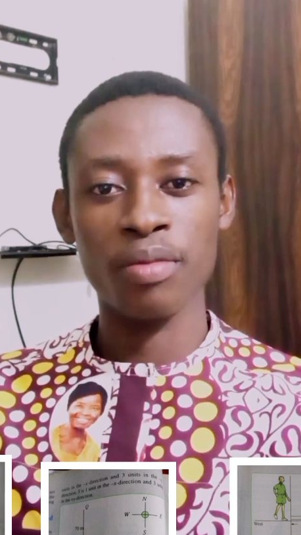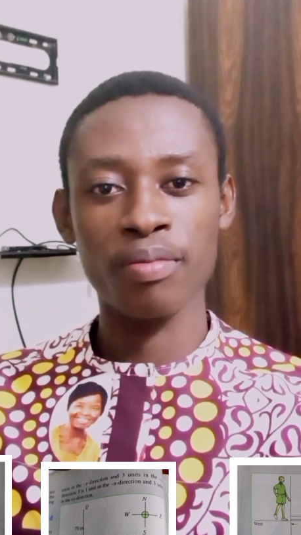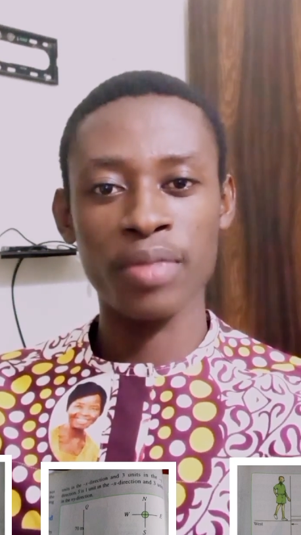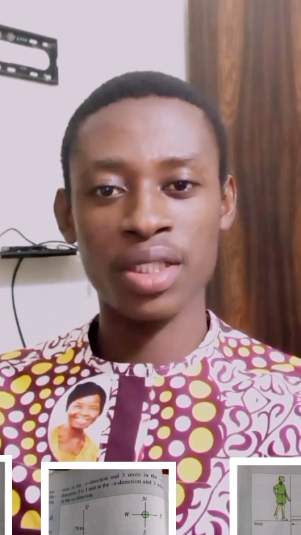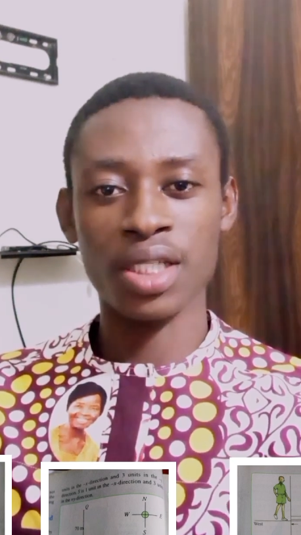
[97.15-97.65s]

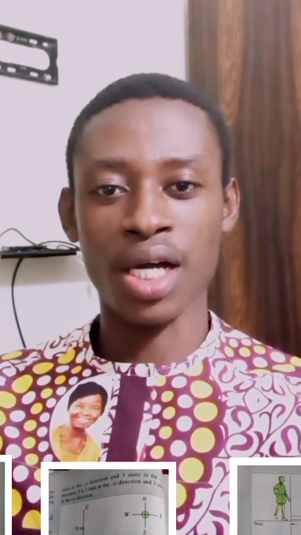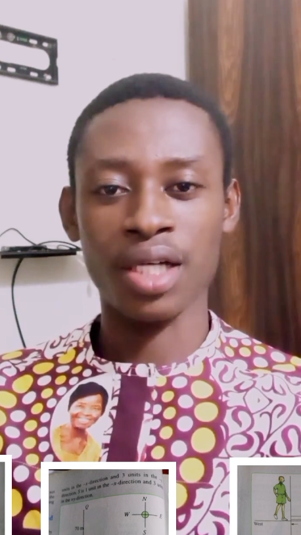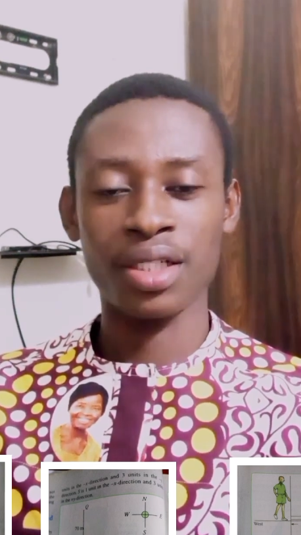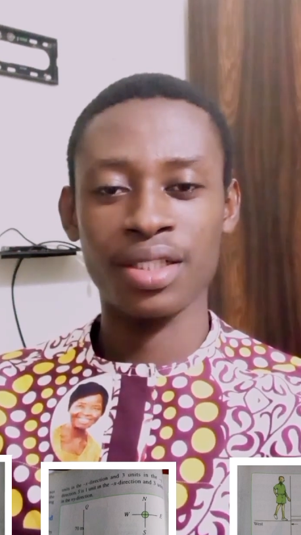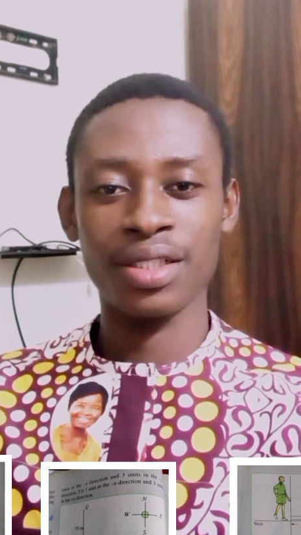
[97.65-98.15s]
meter,
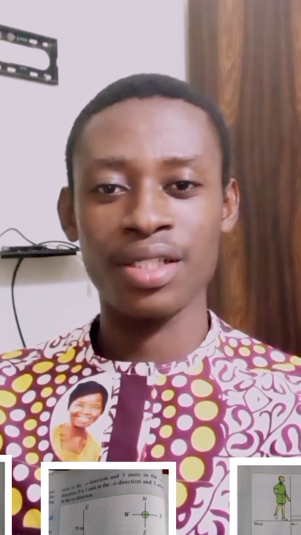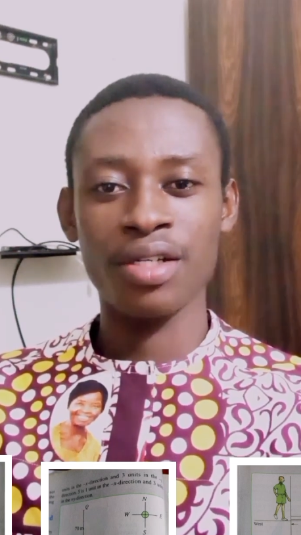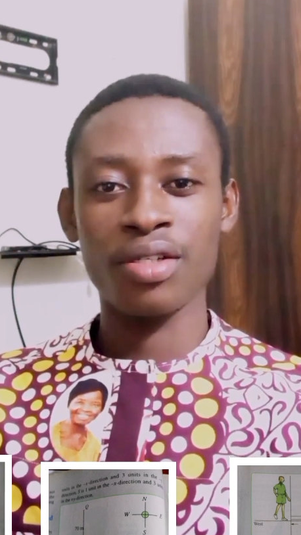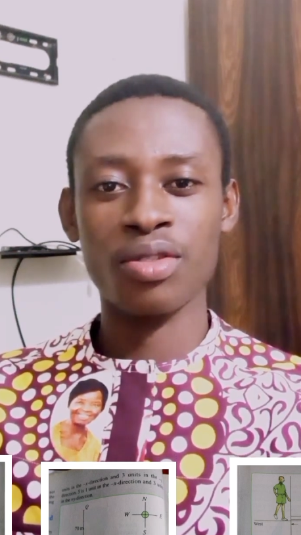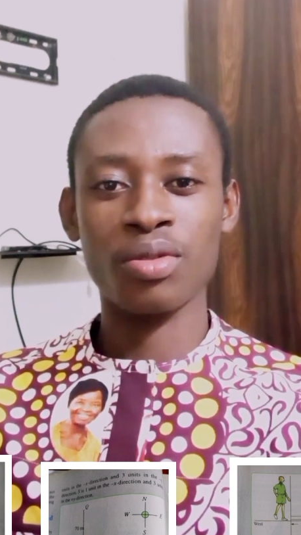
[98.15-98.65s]

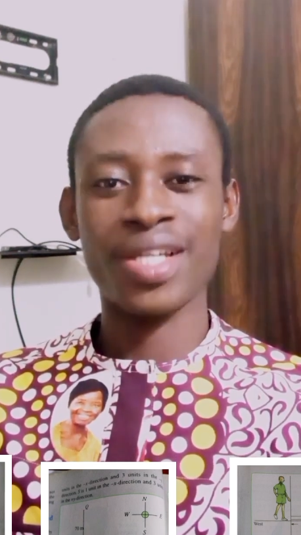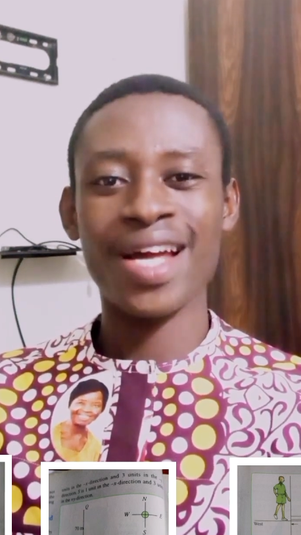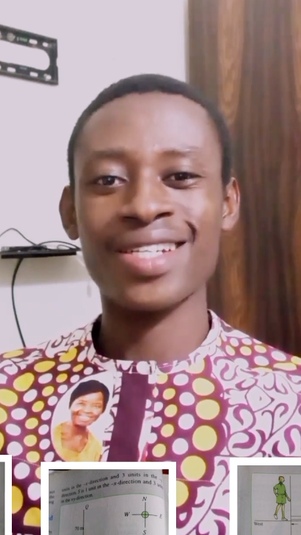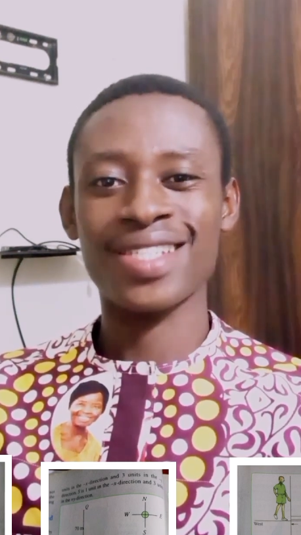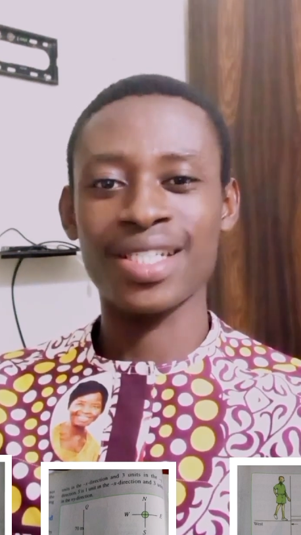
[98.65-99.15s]
so
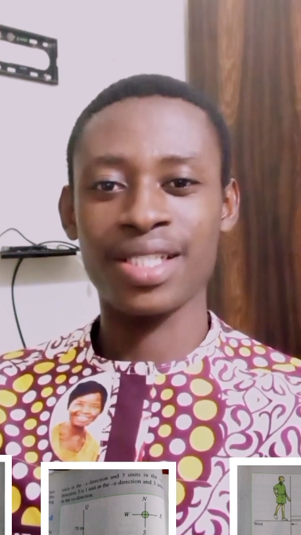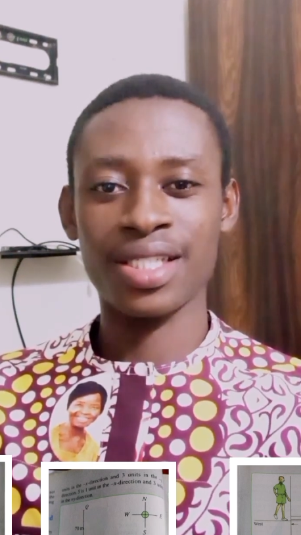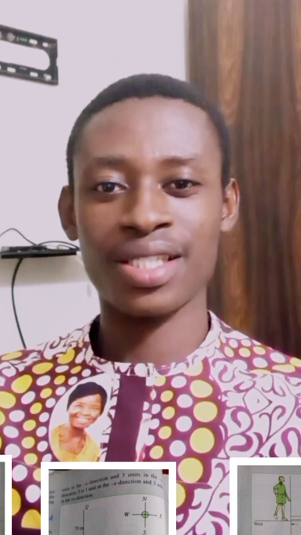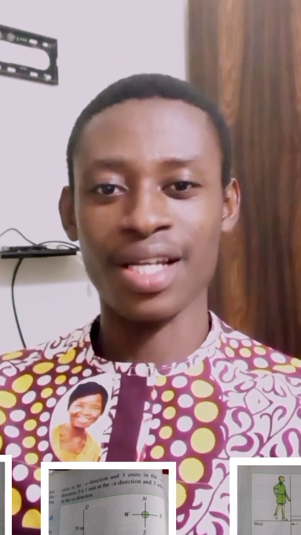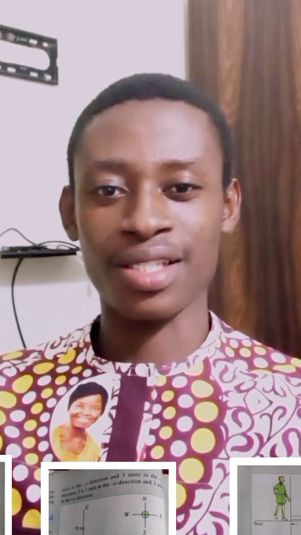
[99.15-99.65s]
that is a
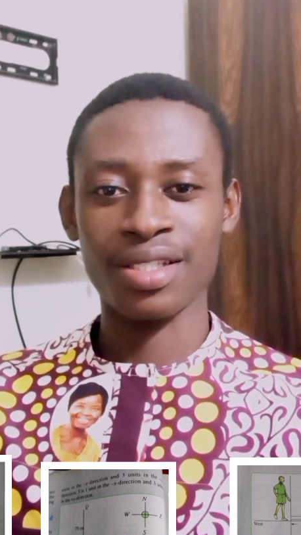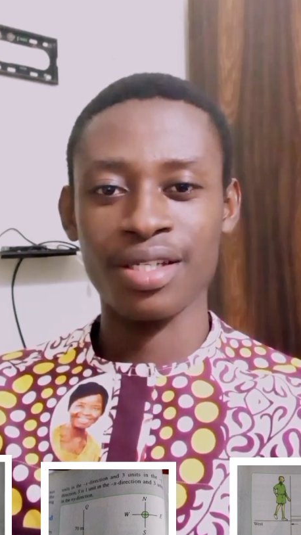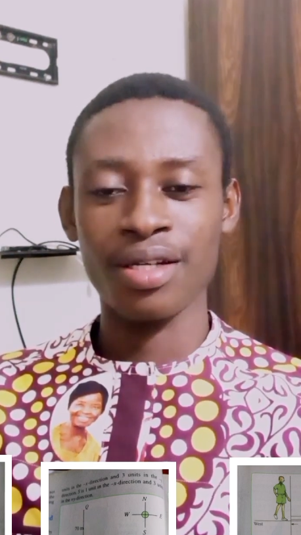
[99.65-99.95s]
distance.